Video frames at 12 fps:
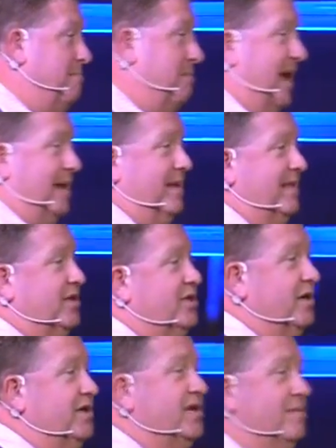maybe the
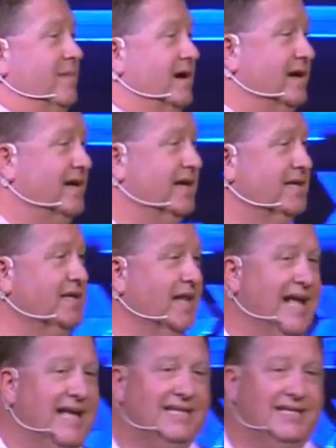church in America has
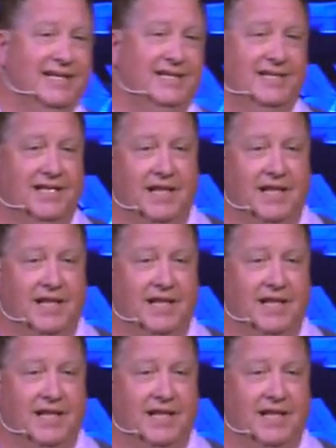lost its